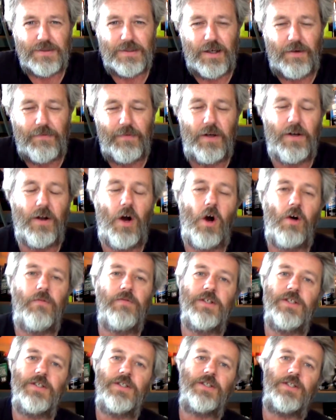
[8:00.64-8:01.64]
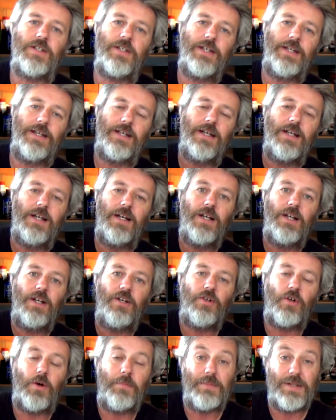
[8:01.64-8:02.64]
stuff, and obviously
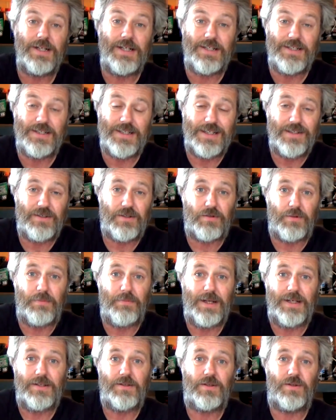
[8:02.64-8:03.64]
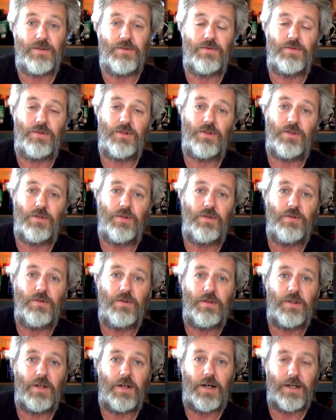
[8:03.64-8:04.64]
not being detrimental
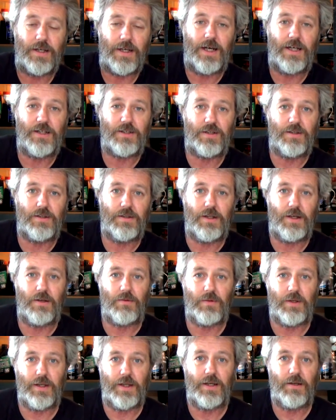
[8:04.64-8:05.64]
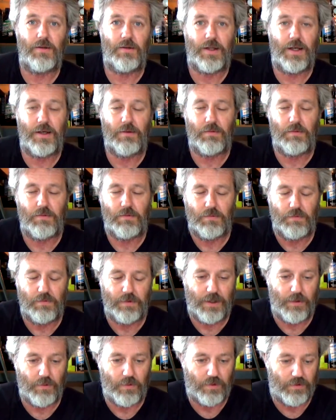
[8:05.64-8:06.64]
to the location that
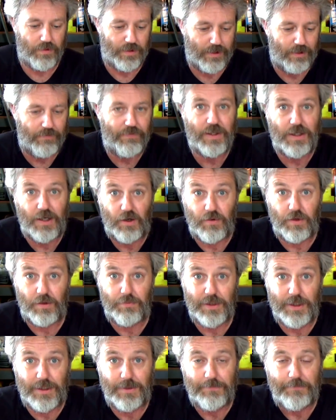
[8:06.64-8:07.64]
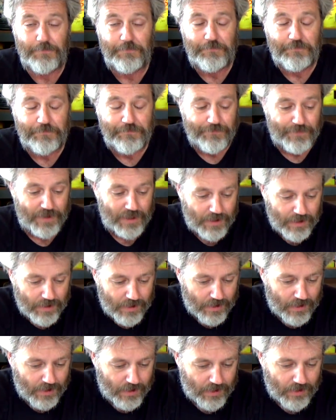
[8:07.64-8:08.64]
we're in, if you know what I mean.
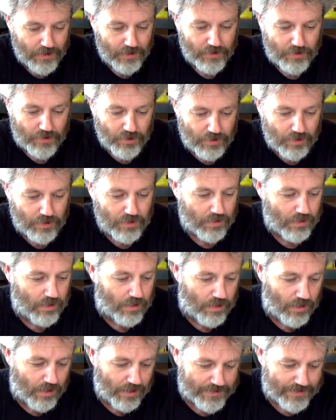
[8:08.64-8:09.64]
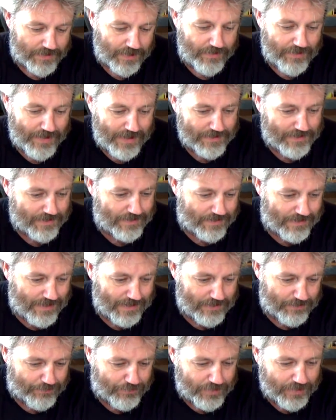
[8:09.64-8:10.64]
Cool. All right, so
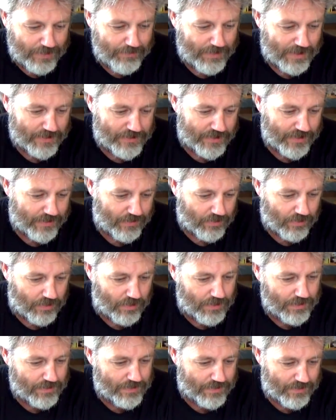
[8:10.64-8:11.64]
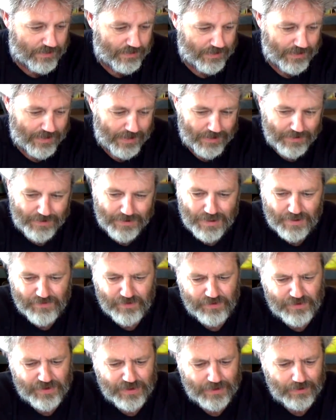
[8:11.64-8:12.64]
that's pretty much it, guys. The only
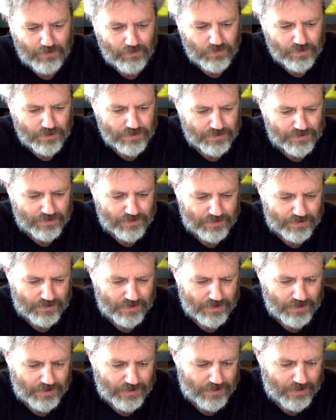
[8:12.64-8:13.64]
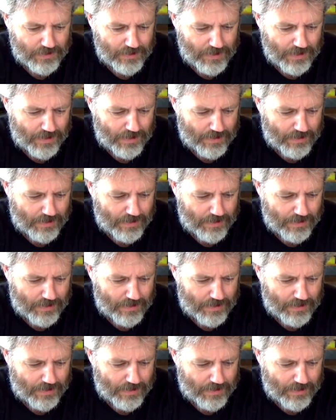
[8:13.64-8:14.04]
other thing was the